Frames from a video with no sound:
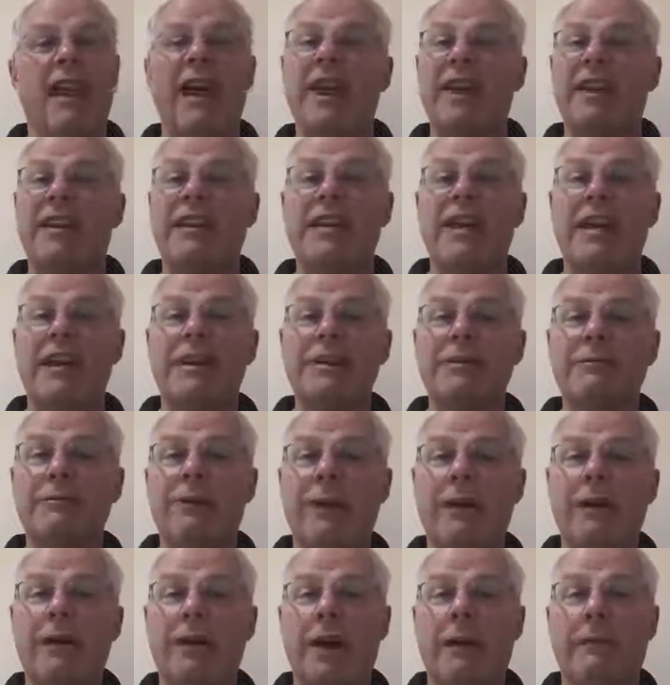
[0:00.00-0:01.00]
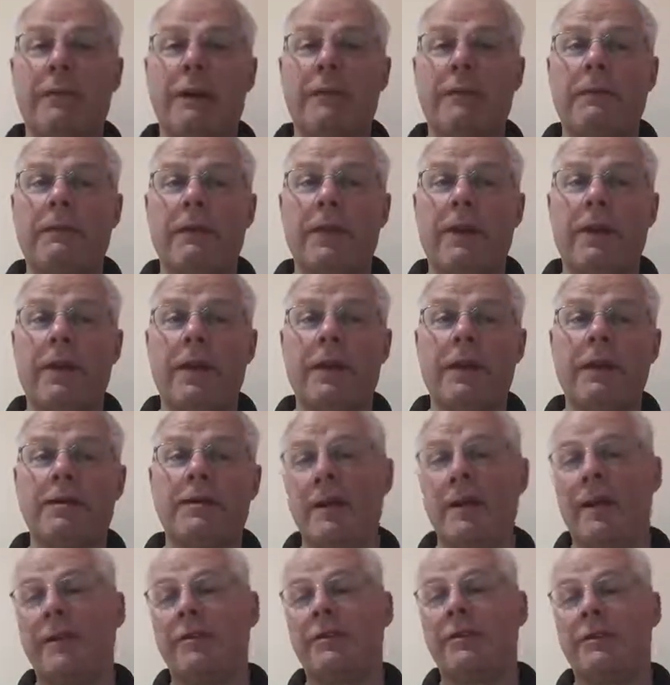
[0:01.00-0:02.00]
Next one, I'm
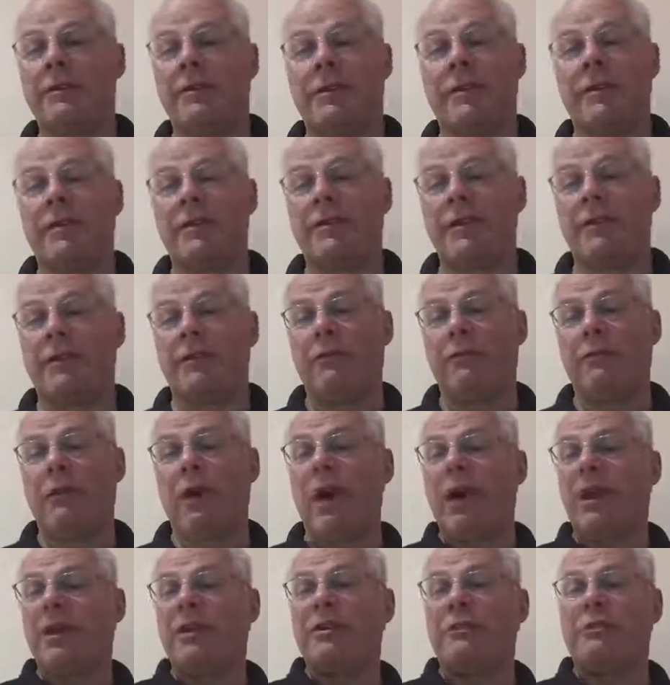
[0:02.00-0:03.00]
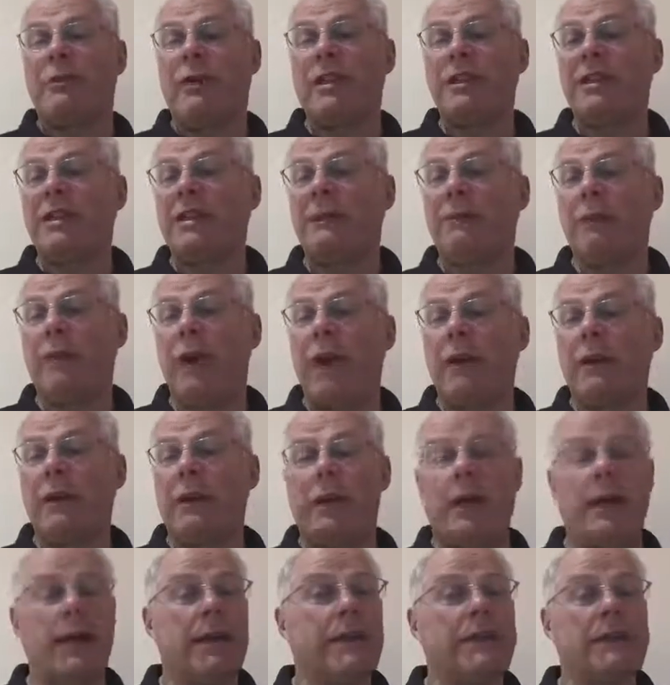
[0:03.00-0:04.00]
afraid, is not until
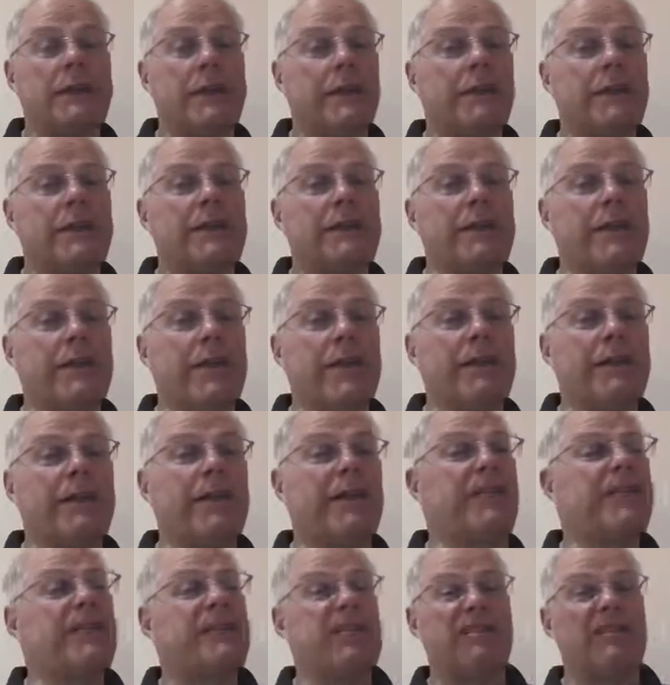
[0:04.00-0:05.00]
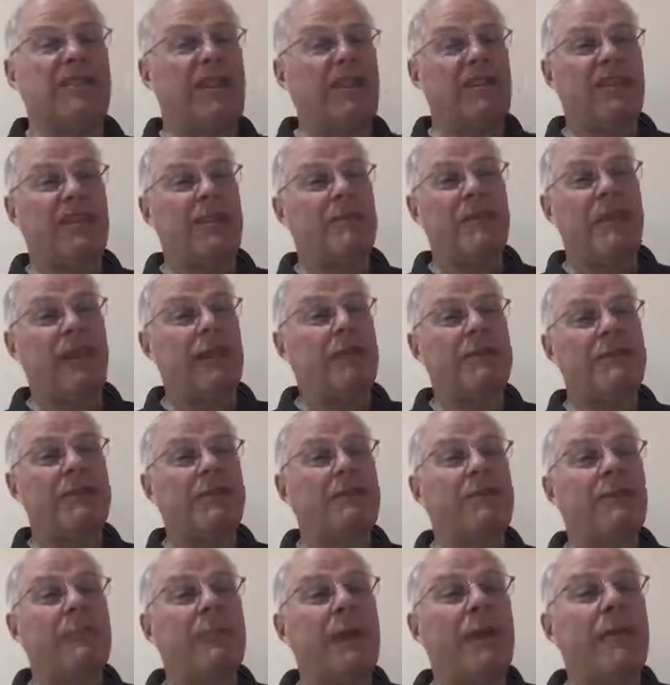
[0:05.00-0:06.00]
2117. So I don't think many of us are
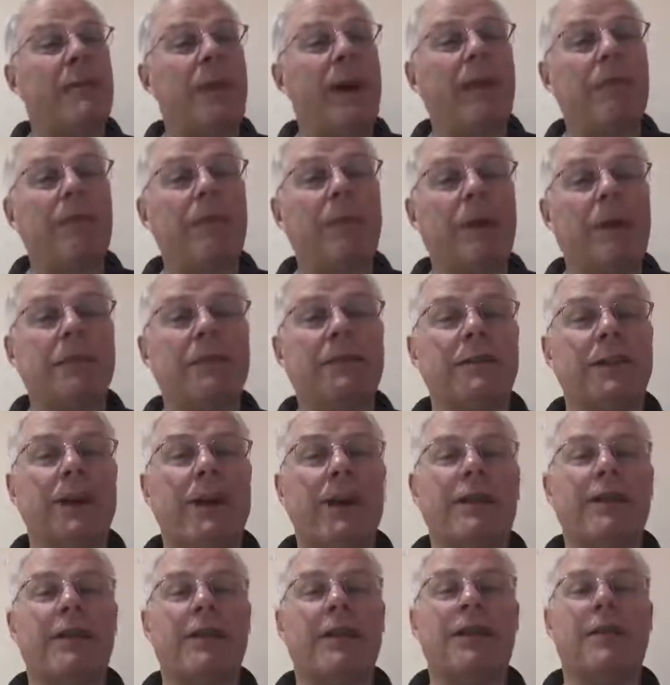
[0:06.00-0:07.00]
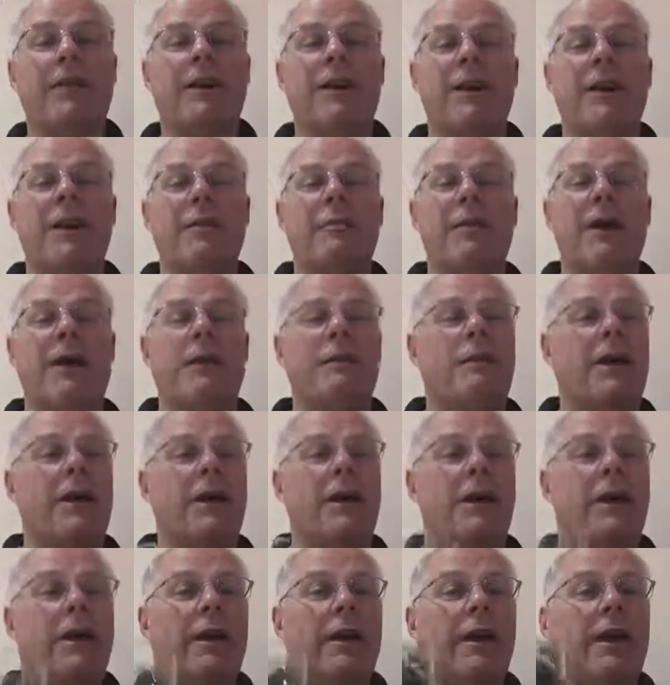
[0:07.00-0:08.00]
going to be around then, sadly. But anyway,
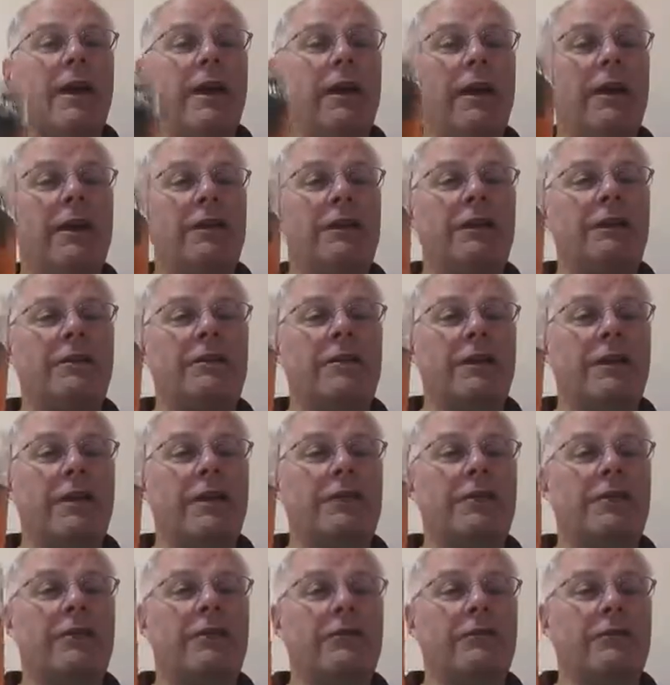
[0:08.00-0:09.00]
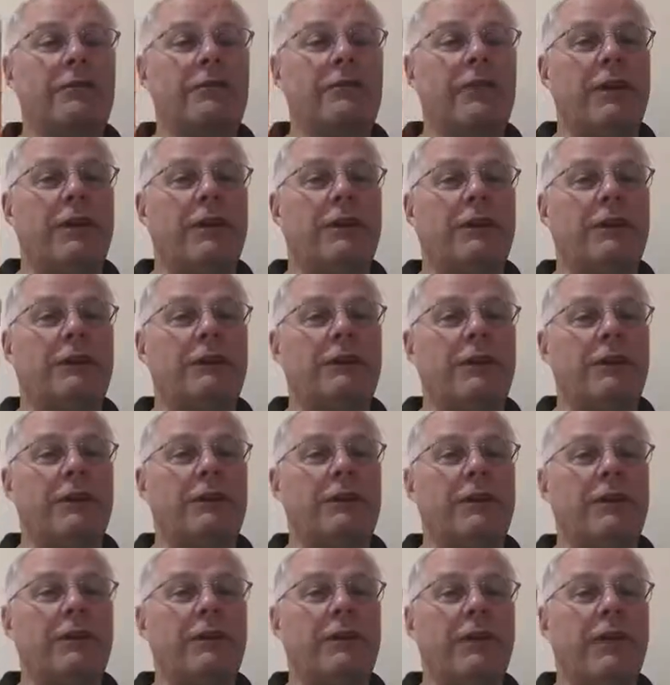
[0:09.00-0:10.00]
so that's the story of the
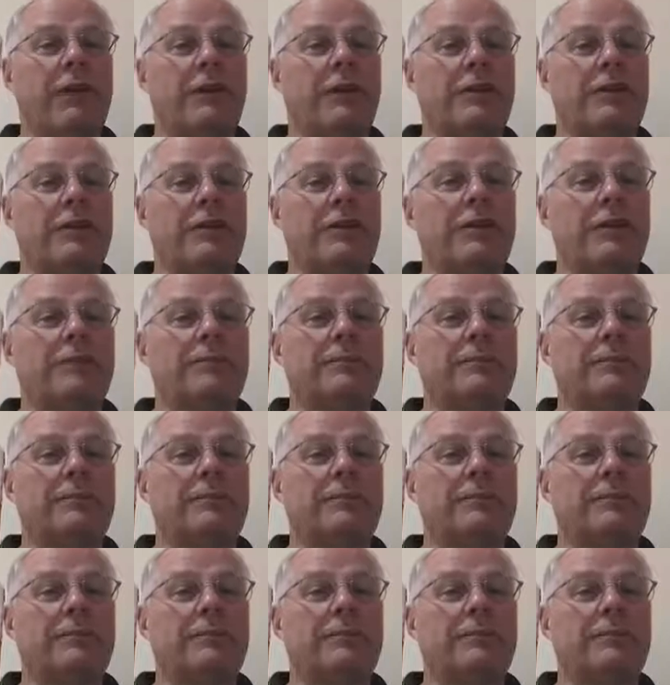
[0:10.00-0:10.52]
transit of Venus.